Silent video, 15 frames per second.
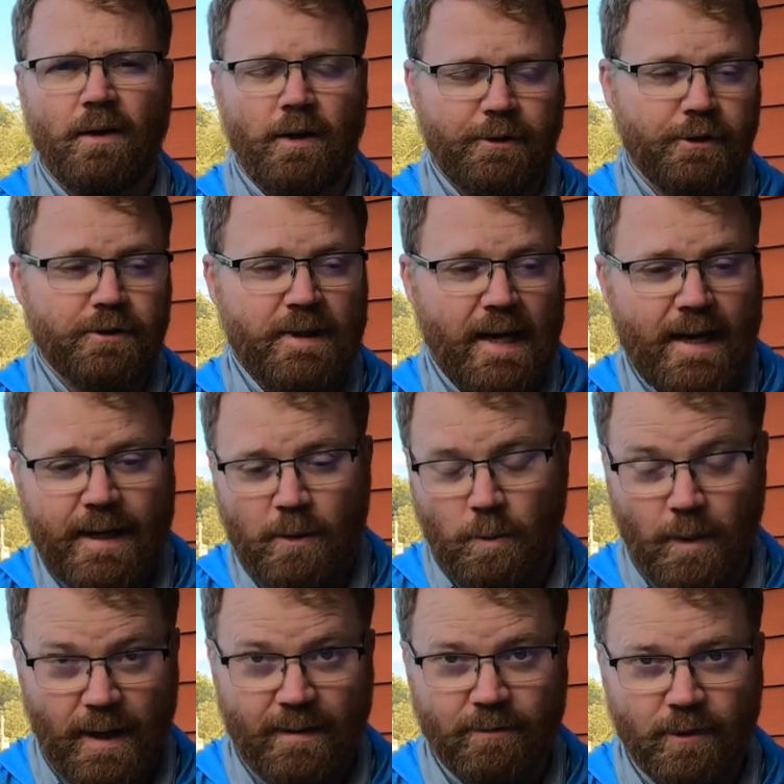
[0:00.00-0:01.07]
on your tank,
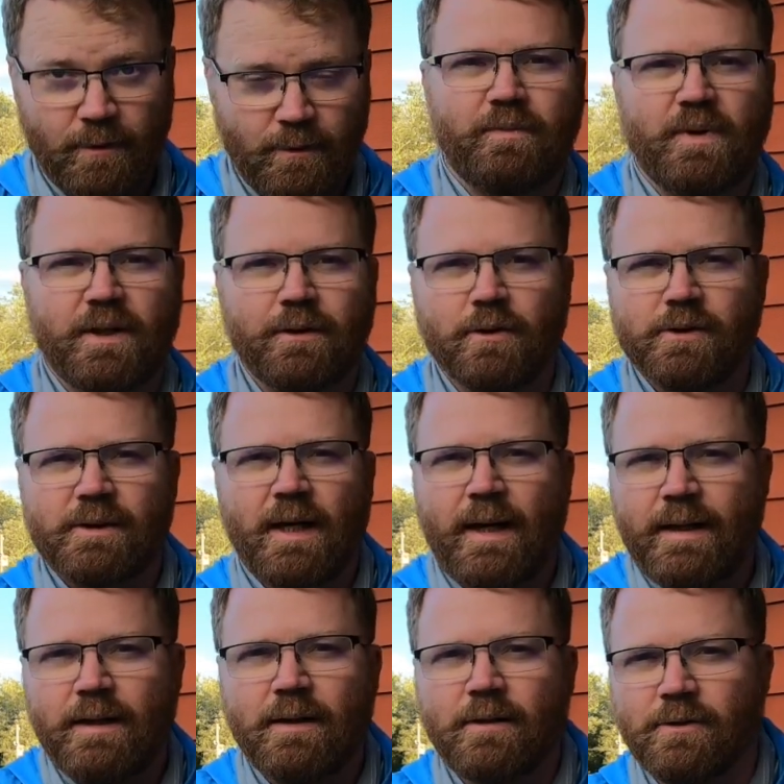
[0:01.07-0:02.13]
whatever, then those
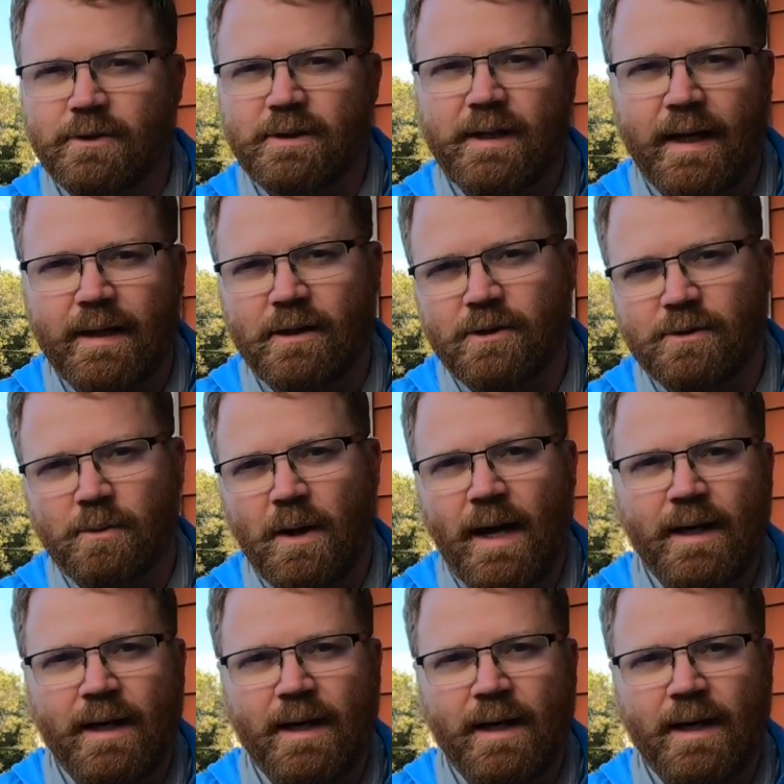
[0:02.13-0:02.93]
tiny little scales will